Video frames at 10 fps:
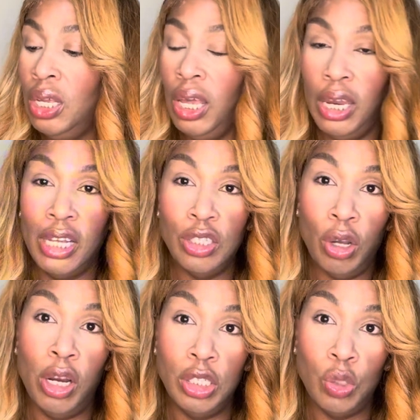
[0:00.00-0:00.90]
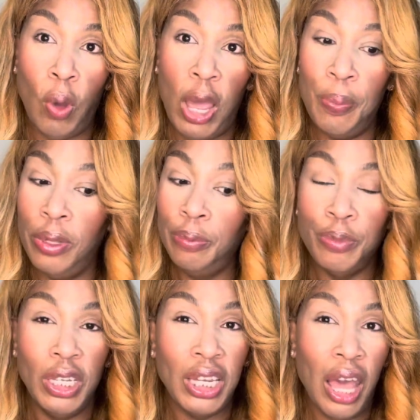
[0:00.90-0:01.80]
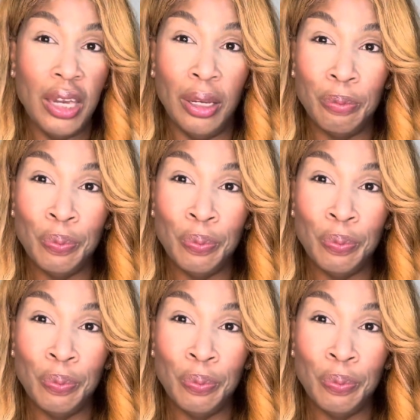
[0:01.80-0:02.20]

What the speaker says: and I started swiping, it kind of,